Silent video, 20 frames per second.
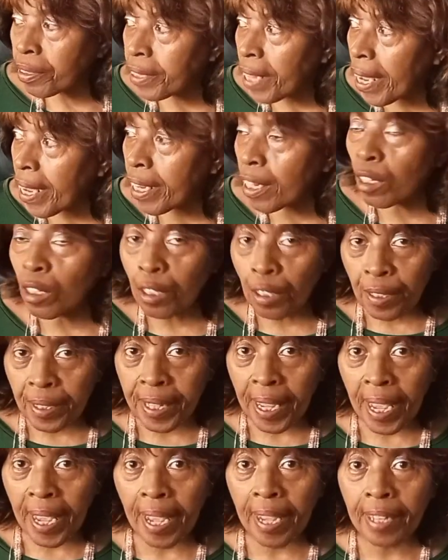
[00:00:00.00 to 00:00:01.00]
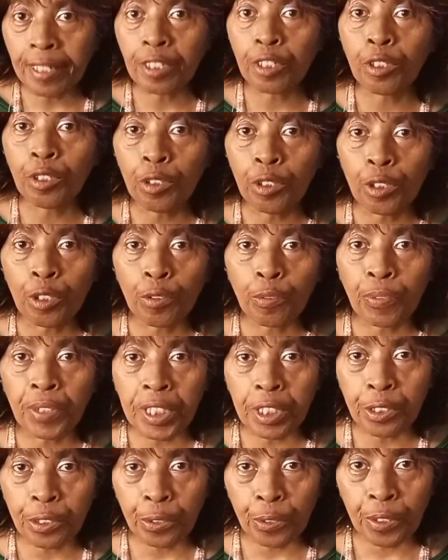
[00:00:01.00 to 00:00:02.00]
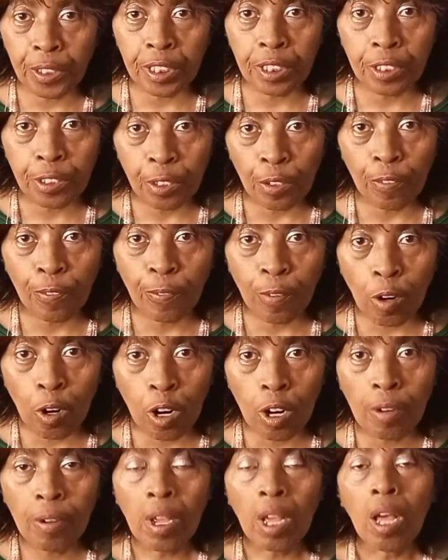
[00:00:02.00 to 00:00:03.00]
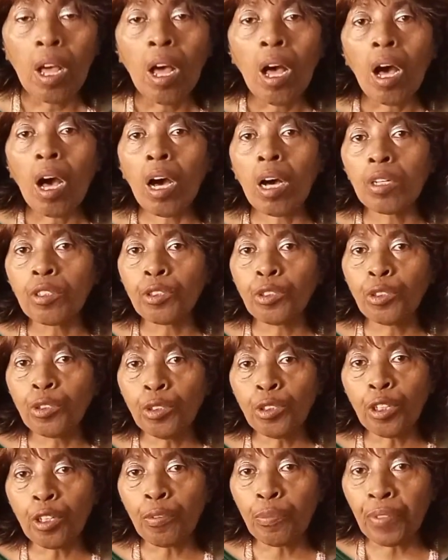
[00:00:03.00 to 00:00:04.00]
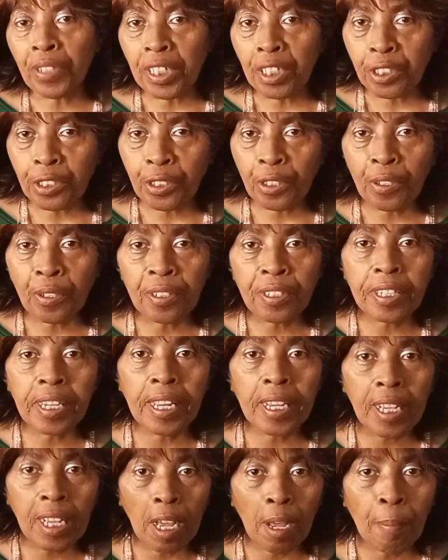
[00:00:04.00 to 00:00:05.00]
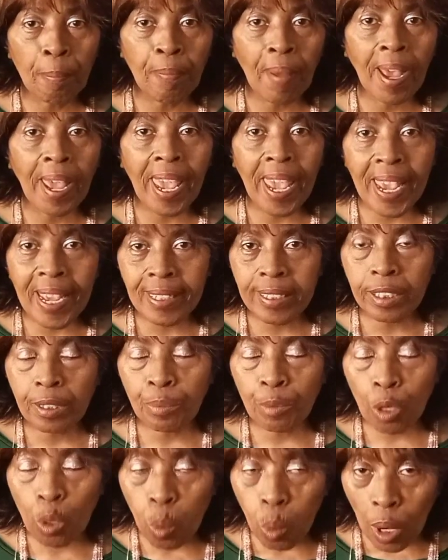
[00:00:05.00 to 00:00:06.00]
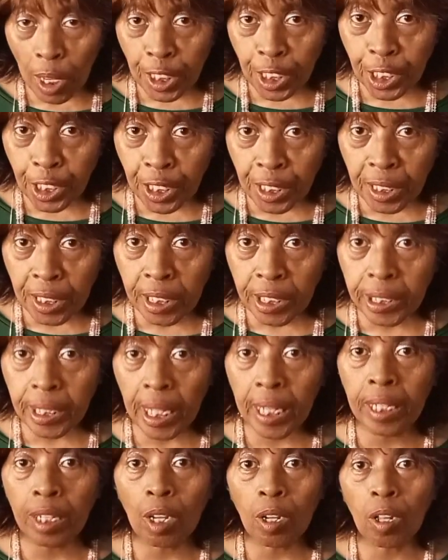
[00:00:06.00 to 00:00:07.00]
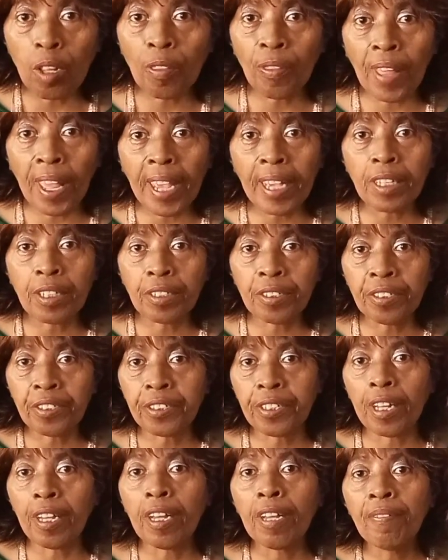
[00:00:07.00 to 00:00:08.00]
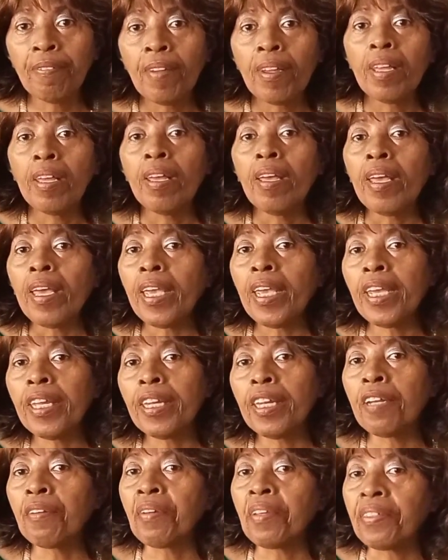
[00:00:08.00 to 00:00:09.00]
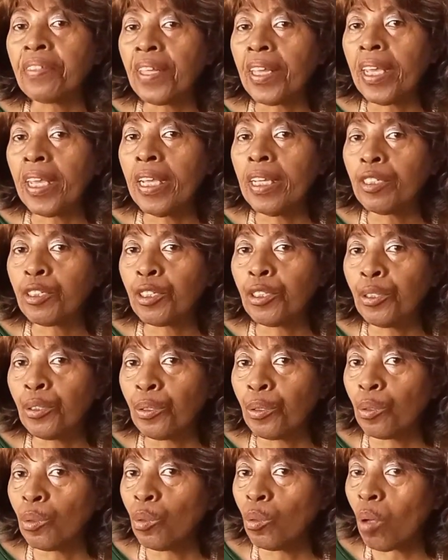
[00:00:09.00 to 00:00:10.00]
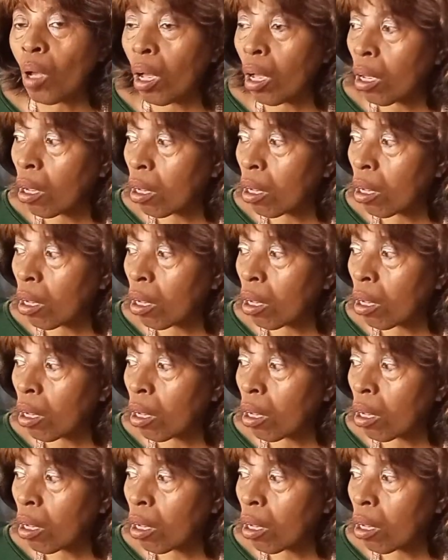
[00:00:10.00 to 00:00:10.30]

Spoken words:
take a look at, to do your research and so forth. Do your research, then come back, ask some questions and all that good stuff and everything to